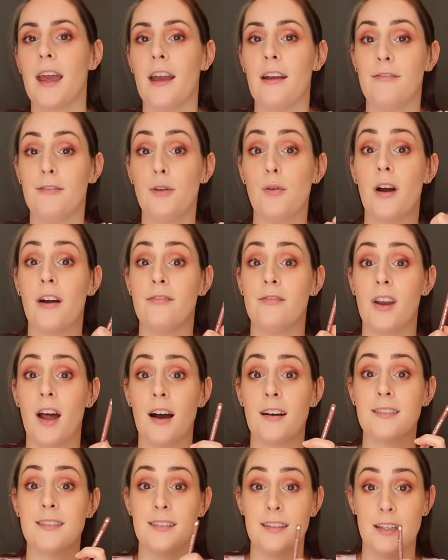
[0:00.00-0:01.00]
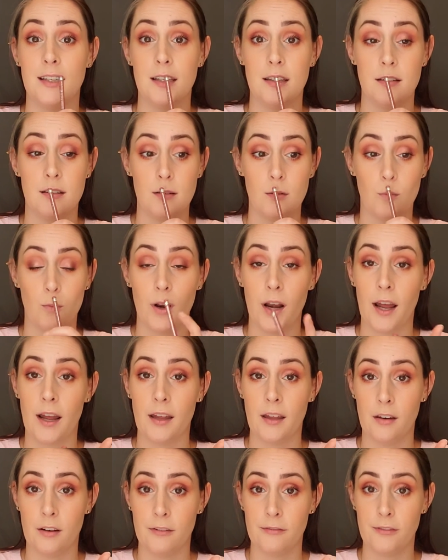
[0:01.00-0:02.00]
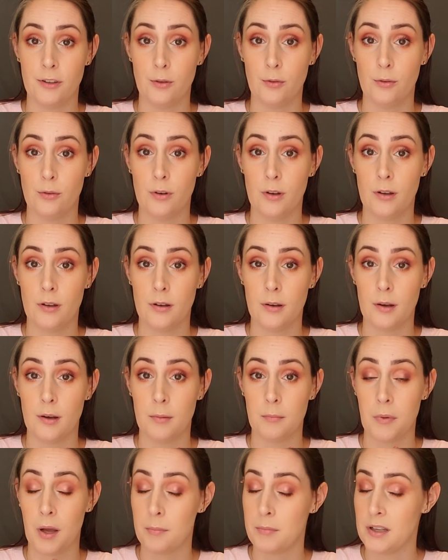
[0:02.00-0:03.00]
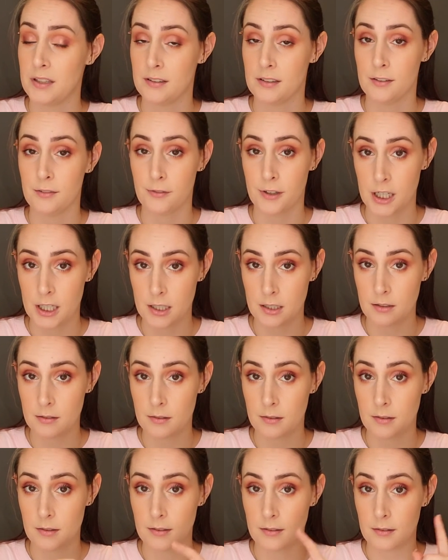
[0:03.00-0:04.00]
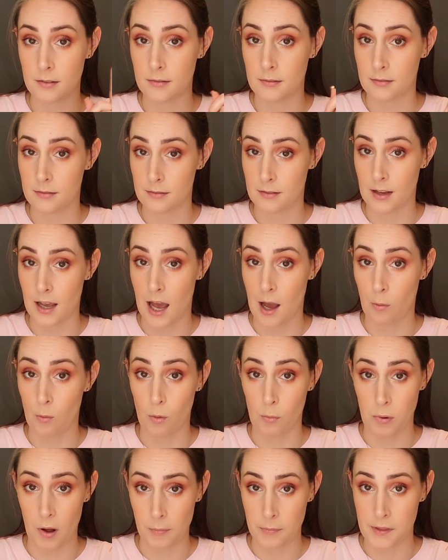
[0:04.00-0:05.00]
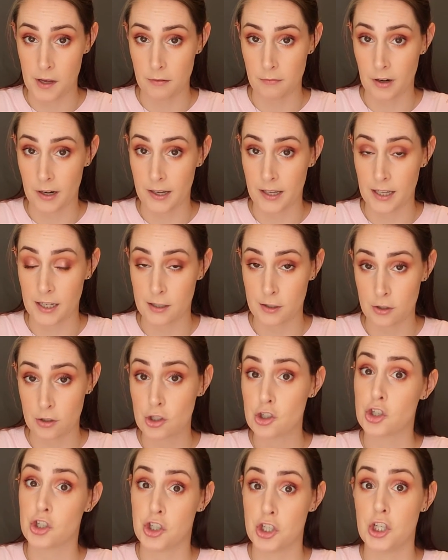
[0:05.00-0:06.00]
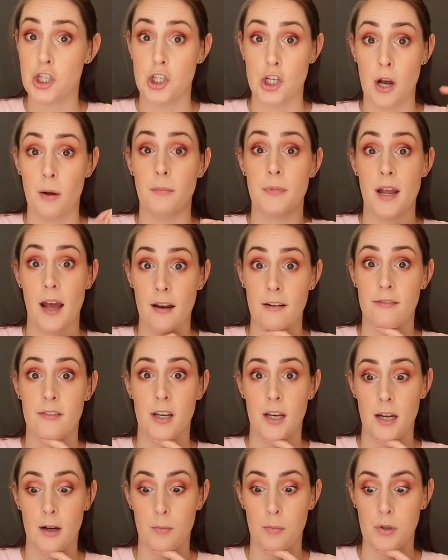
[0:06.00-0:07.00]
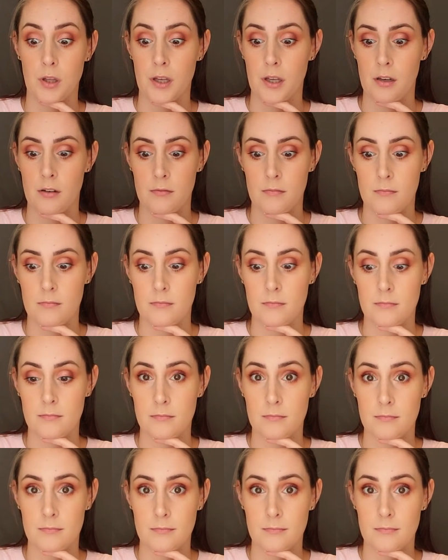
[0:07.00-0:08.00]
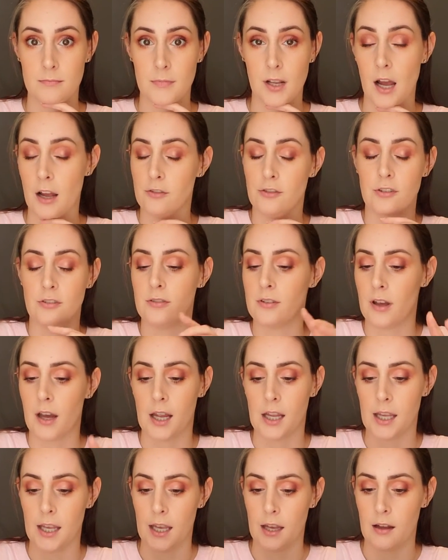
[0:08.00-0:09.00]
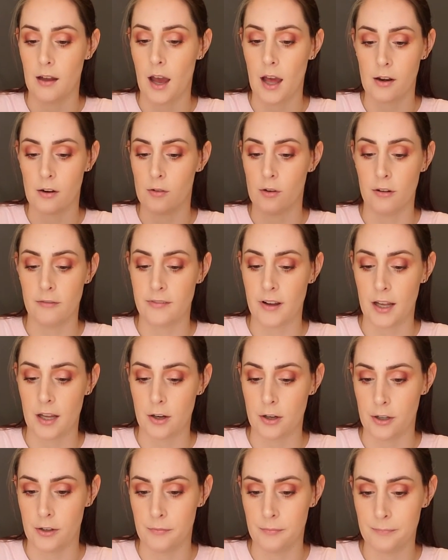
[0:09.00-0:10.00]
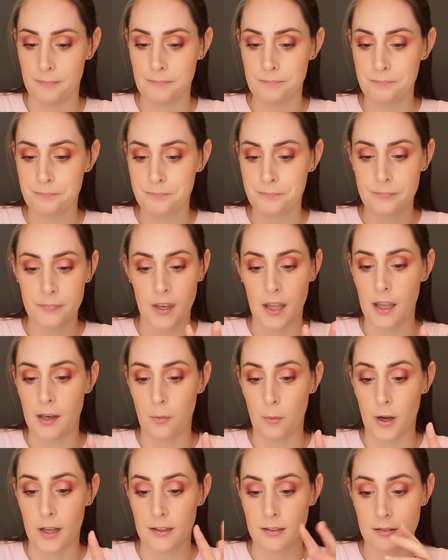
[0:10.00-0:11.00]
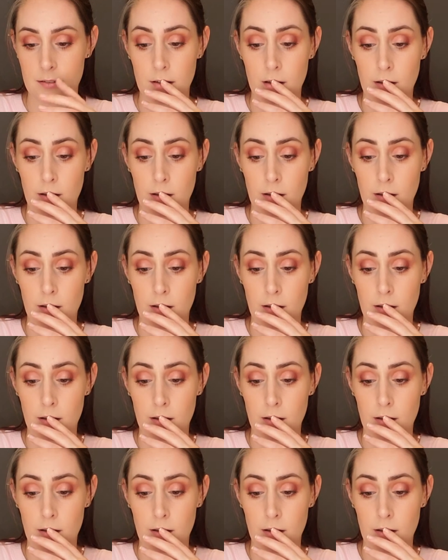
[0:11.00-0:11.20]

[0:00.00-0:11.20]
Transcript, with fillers: If you have not seen when I interviewed my bestest friend, I will pop that right here. She jumped out of an airplane. I just, I can't. I don't know if I could. Anyways.